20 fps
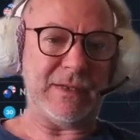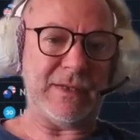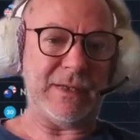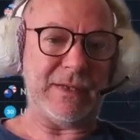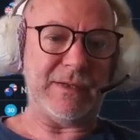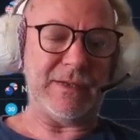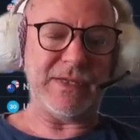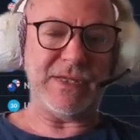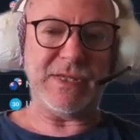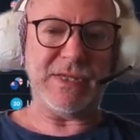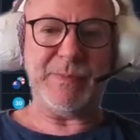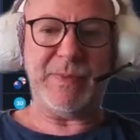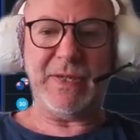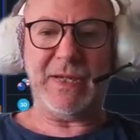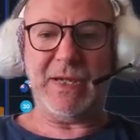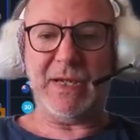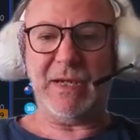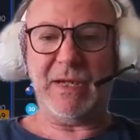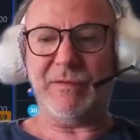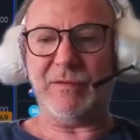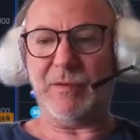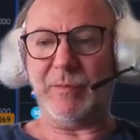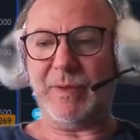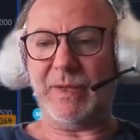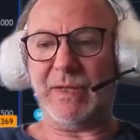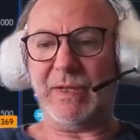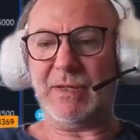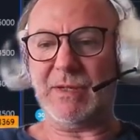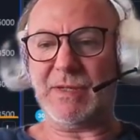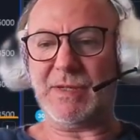Just be careful
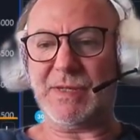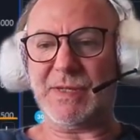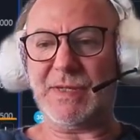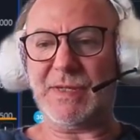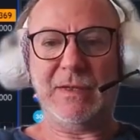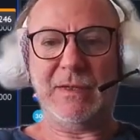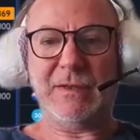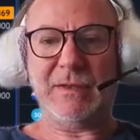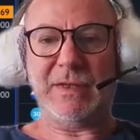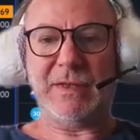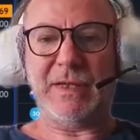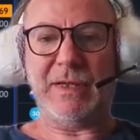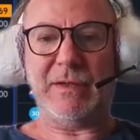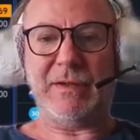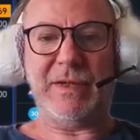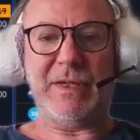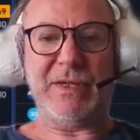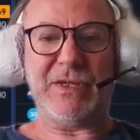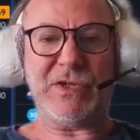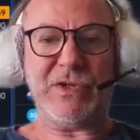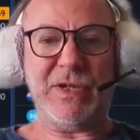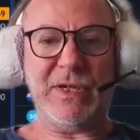because, you know, in a trend